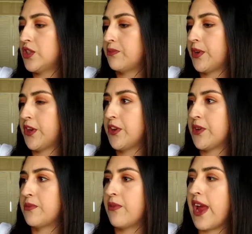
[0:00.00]

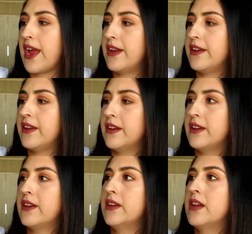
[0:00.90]
superior brand.
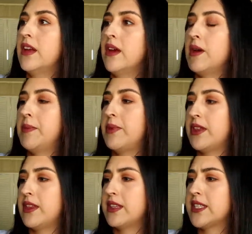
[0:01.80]

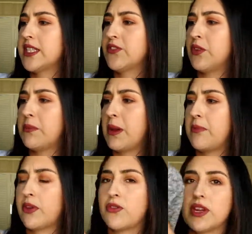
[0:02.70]
But this is from Epic